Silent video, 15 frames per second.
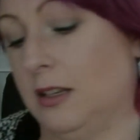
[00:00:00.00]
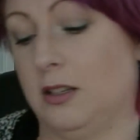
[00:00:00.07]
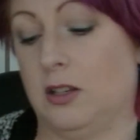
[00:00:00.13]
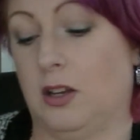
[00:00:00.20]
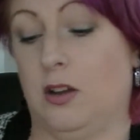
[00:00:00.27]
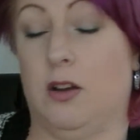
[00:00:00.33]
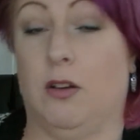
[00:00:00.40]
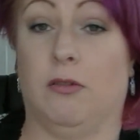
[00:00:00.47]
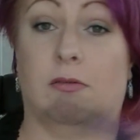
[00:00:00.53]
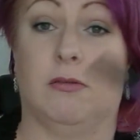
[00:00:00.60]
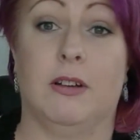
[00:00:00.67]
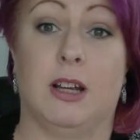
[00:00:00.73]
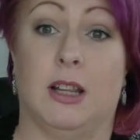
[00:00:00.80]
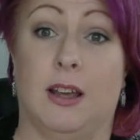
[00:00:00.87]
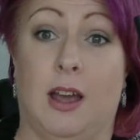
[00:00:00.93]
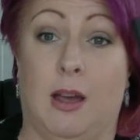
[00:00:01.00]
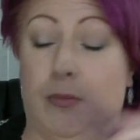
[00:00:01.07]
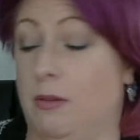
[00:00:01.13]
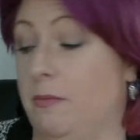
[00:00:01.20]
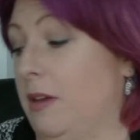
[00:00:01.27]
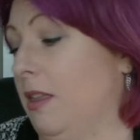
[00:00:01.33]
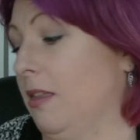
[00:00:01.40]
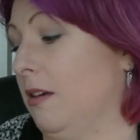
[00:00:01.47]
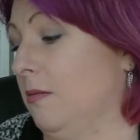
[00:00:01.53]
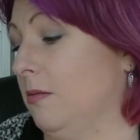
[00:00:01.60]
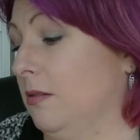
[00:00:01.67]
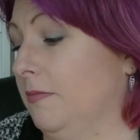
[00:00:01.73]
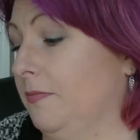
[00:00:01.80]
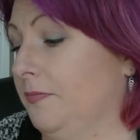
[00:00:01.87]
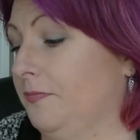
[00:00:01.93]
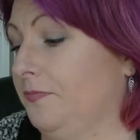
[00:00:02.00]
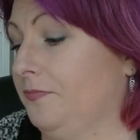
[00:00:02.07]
So really happy about that one.